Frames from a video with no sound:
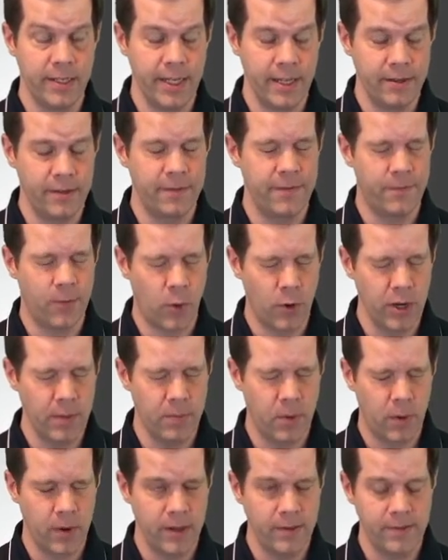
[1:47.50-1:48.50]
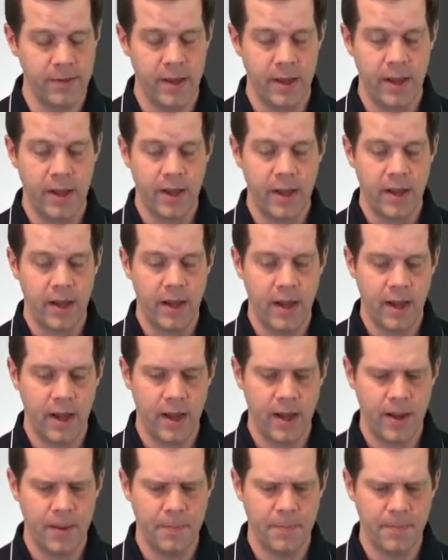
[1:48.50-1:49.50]
needs 40 points,
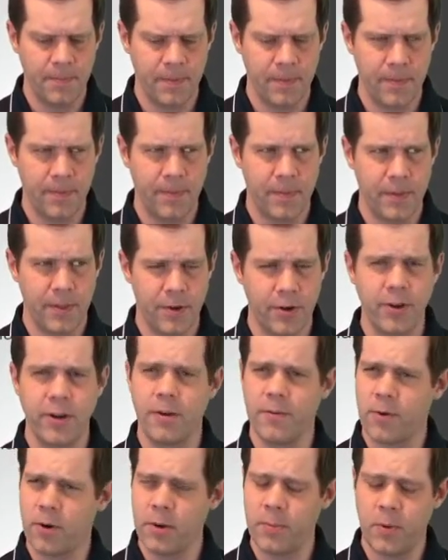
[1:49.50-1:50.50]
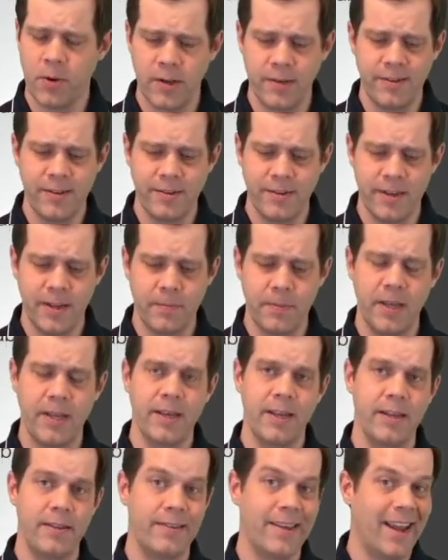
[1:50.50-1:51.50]
um, 30 or 40 points. CCNP
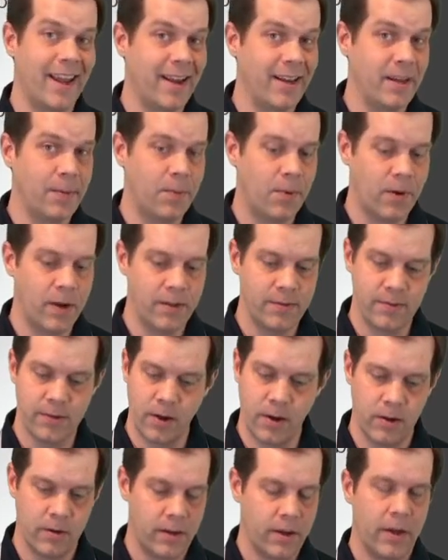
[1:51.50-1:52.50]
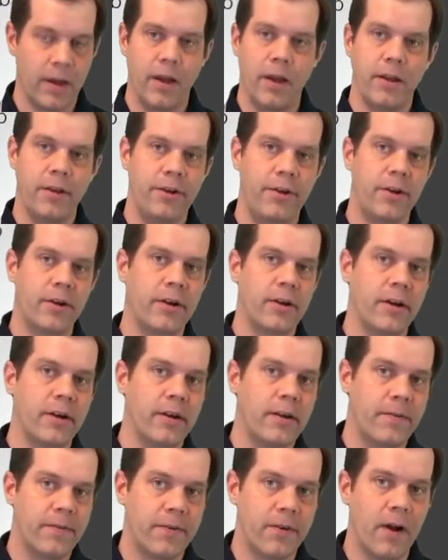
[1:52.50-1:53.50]
needs 80 points. So you're
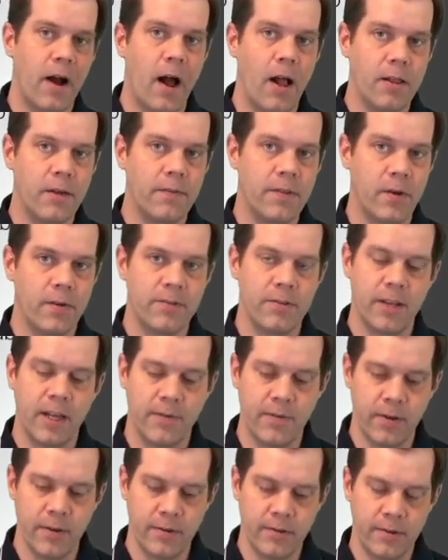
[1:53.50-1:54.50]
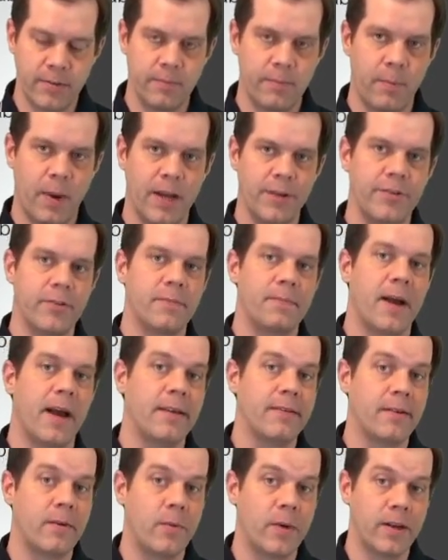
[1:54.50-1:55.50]
good for all of those levels by just
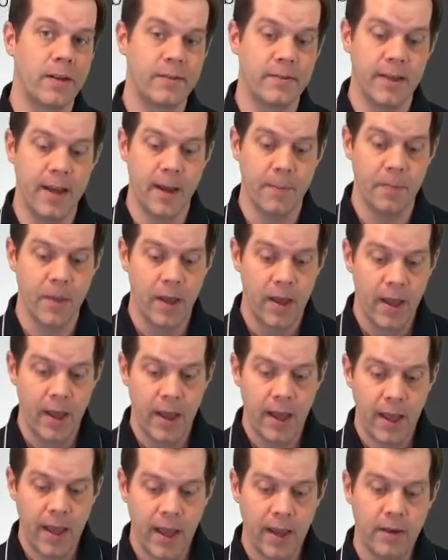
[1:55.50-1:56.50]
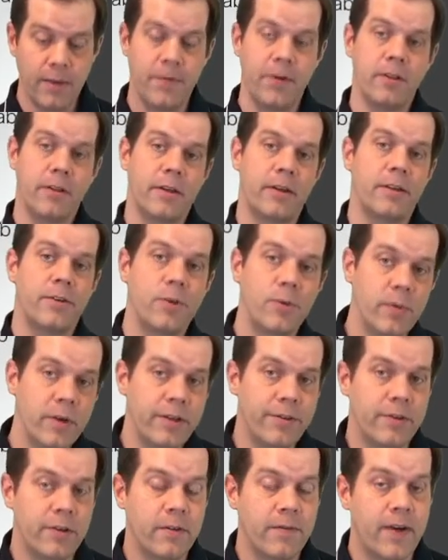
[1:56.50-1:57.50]
passing one exam. And if you're looking to
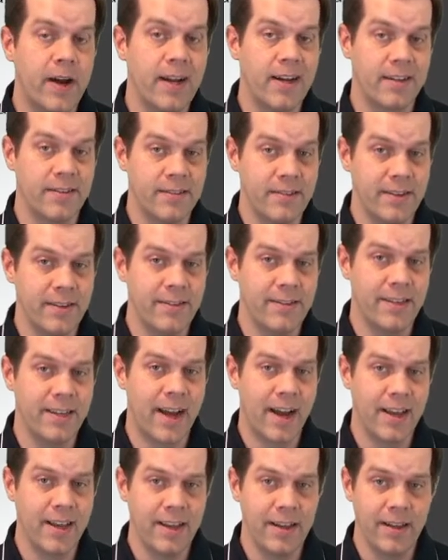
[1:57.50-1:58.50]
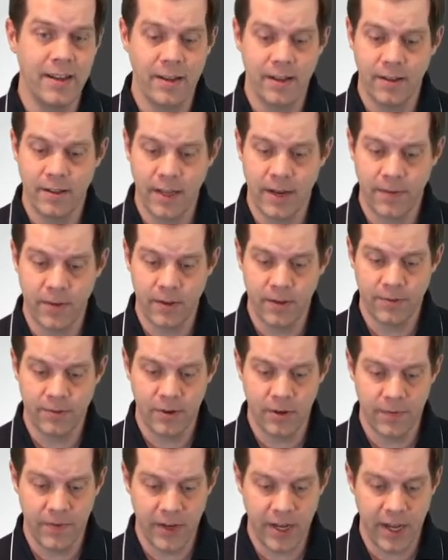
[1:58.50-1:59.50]
recertify a CCIE level
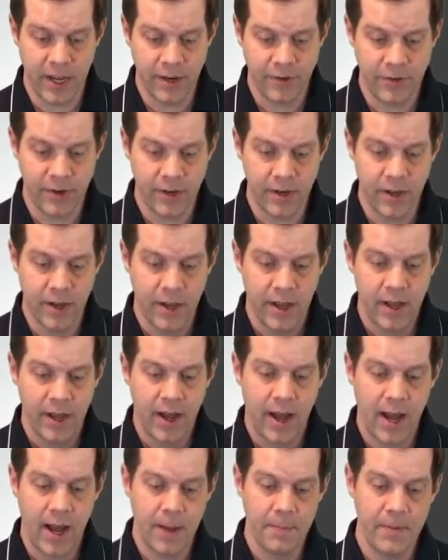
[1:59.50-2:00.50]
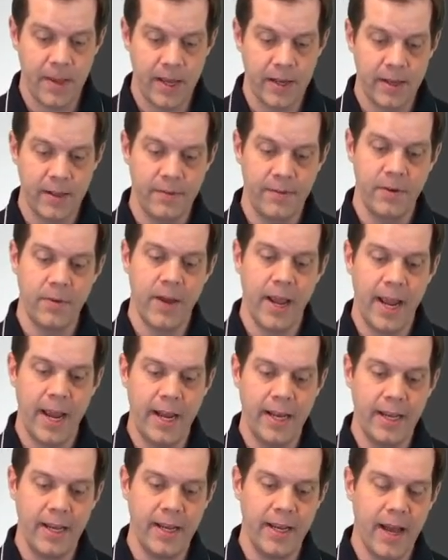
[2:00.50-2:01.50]
certification, um, it gets you
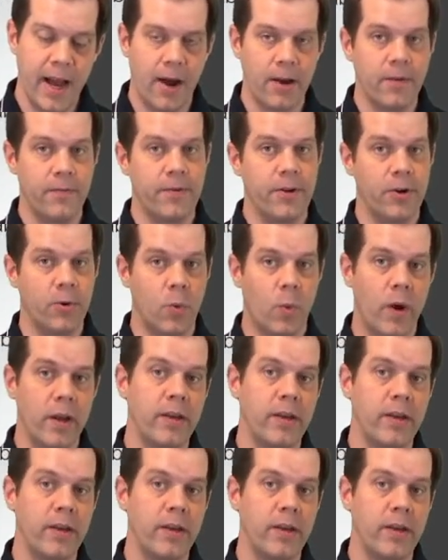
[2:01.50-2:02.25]
80 out of your